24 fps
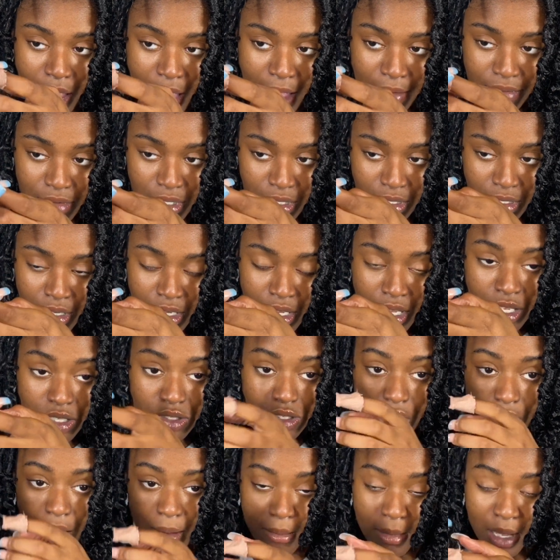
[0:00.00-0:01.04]
have to,
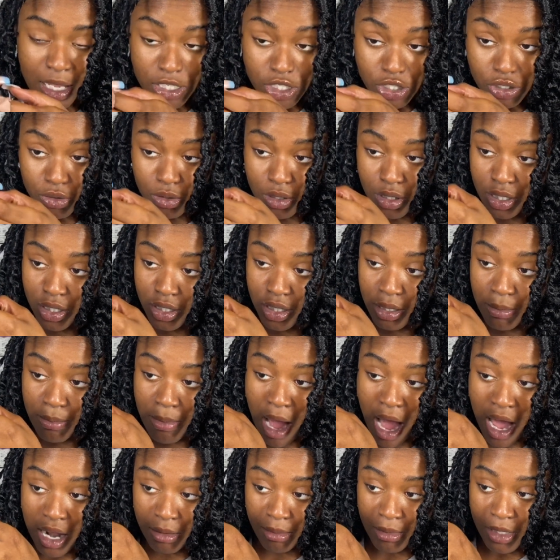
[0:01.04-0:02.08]
so I'll make sure the
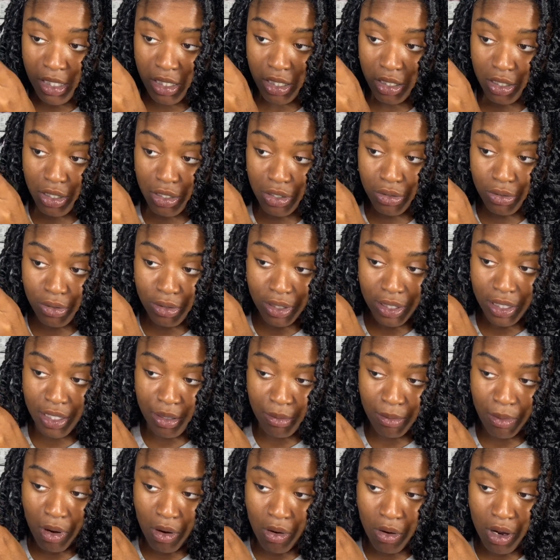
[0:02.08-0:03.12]
bottom is secure and
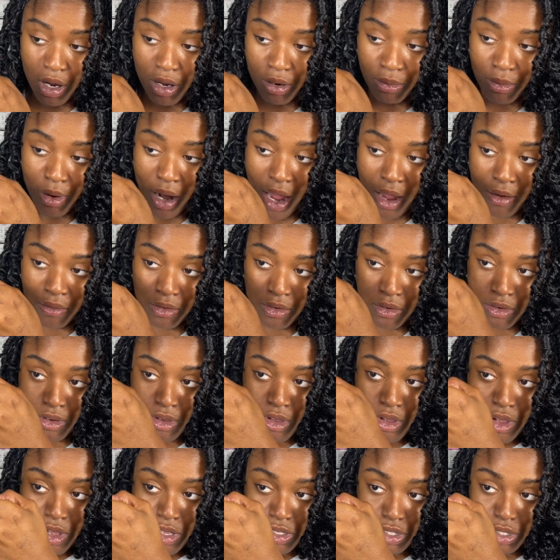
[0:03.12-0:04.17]
it won't unravel.
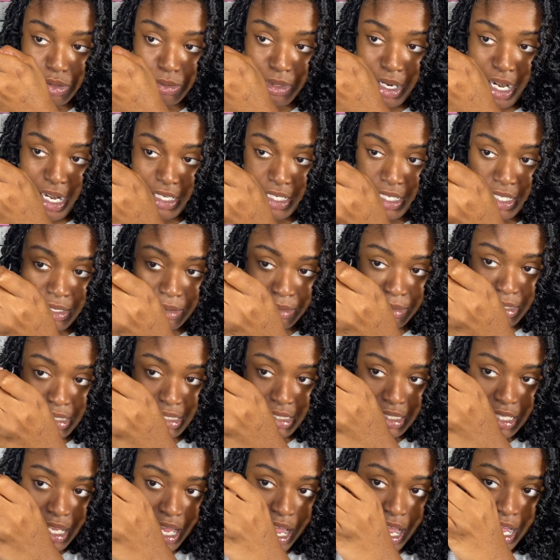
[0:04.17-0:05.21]
So what I did
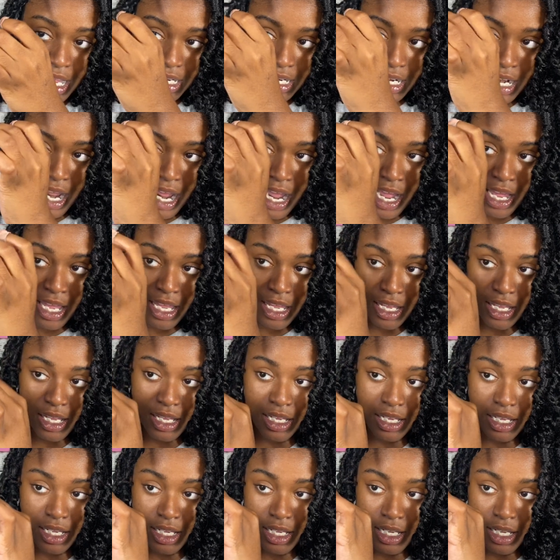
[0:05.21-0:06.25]
was tie a knot
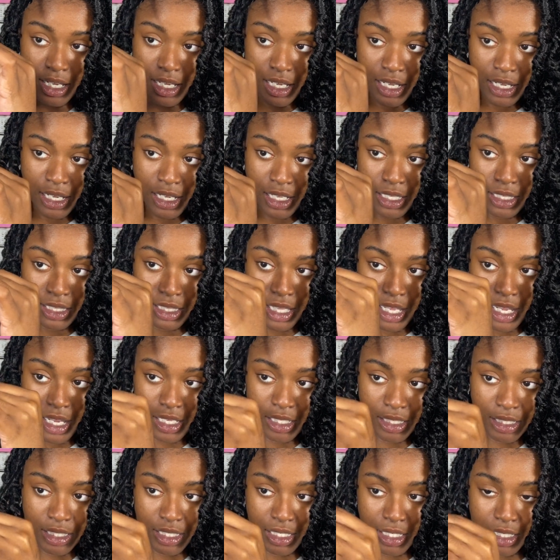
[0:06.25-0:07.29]

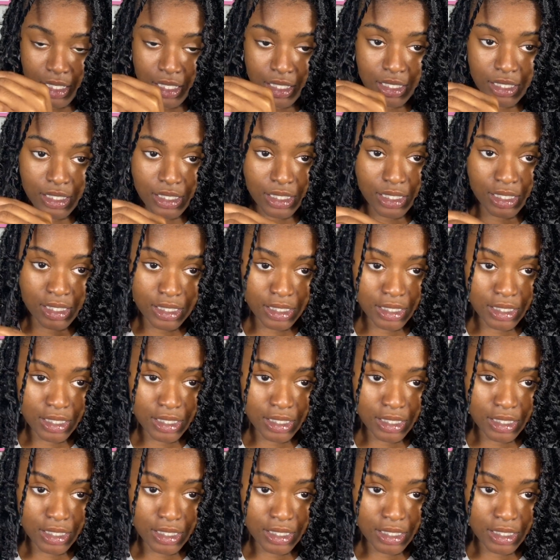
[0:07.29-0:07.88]
like this.